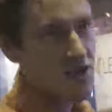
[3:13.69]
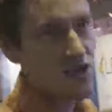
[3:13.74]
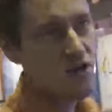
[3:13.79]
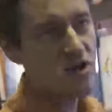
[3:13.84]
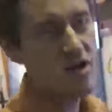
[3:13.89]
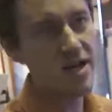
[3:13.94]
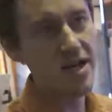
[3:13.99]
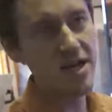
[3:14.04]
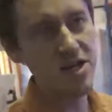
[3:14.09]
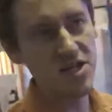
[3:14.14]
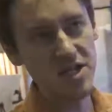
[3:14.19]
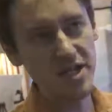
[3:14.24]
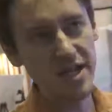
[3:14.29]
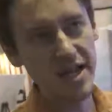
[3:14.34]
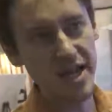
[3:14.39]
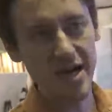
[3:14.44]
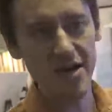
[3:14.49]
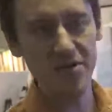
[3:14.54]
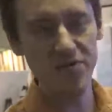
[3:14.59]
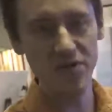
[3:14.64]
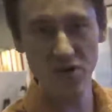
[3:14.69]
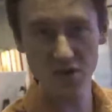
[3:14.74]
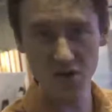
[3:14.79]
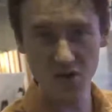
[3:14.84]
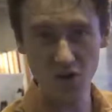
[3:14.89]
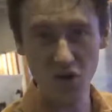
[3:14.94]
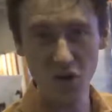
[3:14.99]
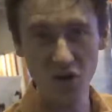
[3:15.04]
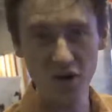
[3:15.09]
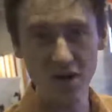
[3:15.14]
you can actually have those
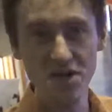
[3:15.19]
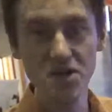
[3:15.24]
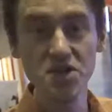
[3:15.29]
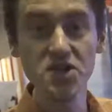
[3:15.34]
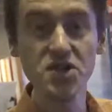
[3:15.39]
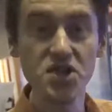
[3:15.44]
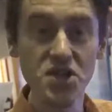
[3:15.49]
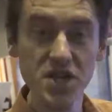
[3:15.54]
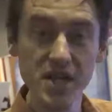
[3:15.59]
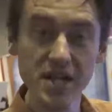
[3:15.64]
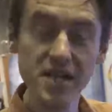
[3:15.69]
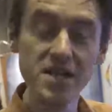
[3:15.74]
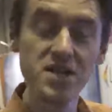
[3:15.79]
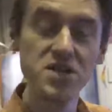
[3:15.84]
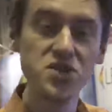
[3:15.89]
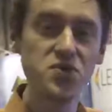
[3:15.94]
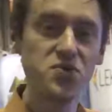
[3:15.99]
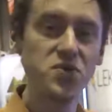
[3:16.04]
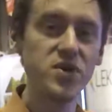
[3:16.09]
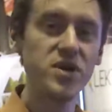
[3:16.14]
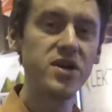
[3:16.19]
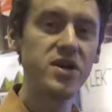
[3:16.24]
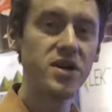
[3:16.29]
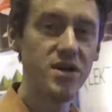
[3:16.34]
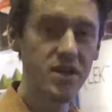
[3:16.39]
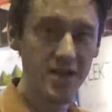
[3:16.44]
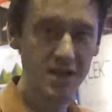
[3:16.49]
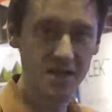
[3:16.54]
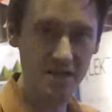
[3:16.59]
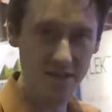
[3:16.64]
chords change
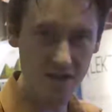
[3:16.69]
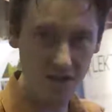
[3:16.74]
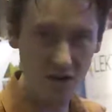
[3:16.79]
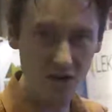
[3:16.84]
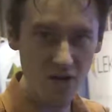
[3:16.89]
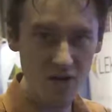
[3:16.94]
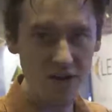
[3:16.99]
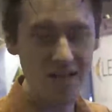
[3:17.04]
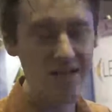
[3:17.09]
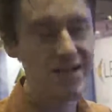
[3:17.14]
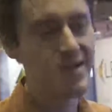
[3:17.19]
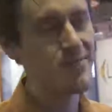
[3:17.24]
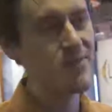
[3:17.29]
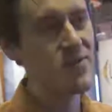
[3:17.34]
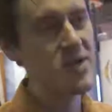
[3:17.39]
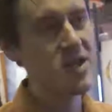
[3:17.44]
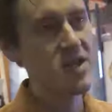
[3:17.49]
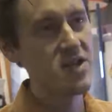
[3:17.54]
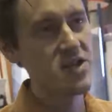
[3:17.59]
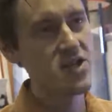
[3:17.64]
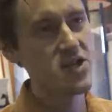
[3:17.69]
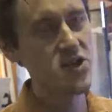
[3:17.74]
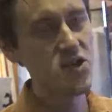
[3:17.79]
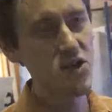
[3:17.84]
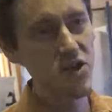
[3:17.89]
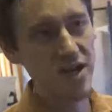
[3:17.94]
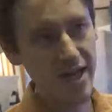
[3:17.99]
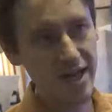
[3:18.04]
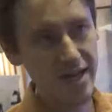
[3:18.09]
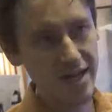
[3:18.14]
really slowly, so
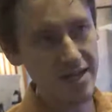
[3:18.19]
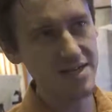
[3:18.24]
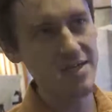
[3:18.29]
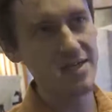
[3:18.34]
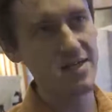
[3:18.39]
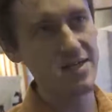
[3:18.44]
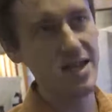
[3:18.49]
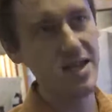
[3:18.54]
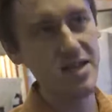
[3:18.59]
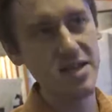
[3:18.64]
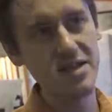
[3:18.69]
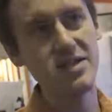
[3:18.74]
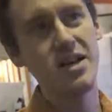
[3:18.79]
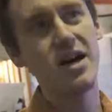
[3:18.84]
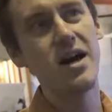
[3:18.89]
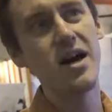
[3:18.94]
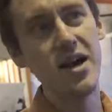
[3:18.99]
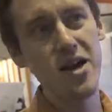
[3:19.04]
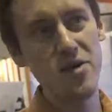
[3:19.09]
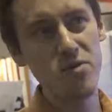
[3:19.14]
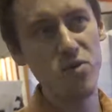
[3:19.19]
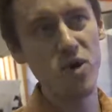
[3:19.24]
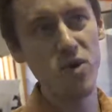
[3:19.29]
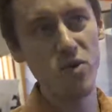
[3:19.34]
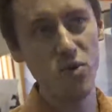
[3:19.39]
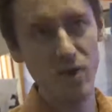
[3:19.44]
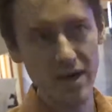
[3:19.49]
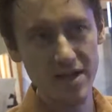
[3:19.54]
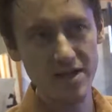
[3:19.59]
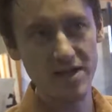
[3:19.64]
you can't tell a time
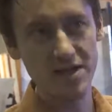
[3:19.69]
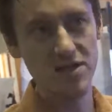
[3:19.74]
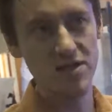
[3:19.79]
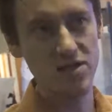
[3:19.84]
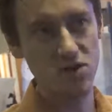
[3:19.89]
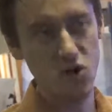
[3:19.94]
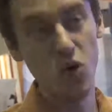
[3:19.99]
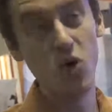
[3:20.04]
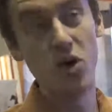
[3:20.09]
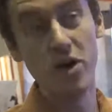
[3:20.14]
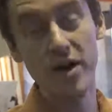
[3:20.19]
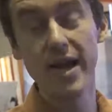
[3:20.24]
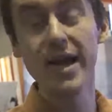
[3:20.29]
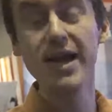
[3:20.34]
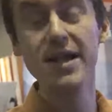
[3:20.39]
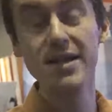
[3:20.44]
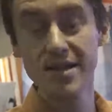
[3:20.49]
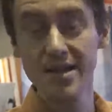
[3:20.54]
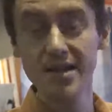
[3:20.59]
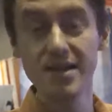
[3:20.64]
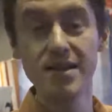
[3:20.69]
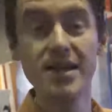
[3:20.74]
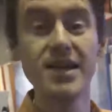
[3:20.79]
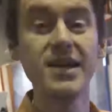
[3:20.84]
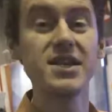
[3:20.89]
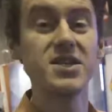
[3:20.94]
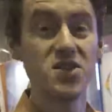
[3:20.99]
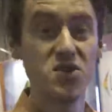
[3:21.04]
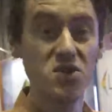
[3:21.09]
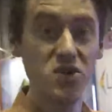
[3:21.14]
when one chord ended and the
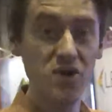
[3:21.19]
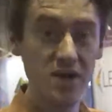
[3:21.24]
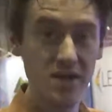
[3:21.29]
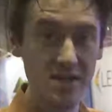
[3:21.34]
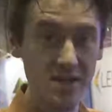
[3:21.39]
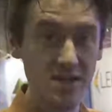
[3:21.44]
next chord